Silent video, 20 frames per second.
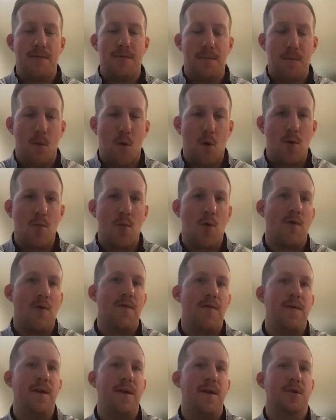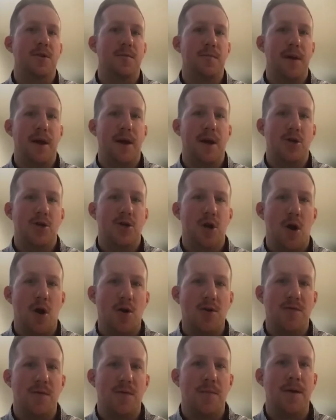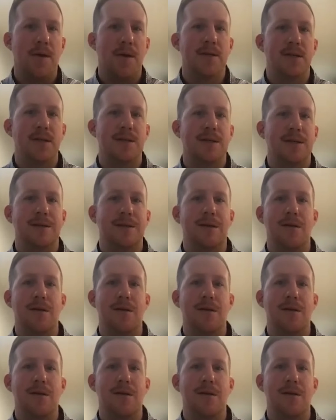More and more fees are being charged for businesses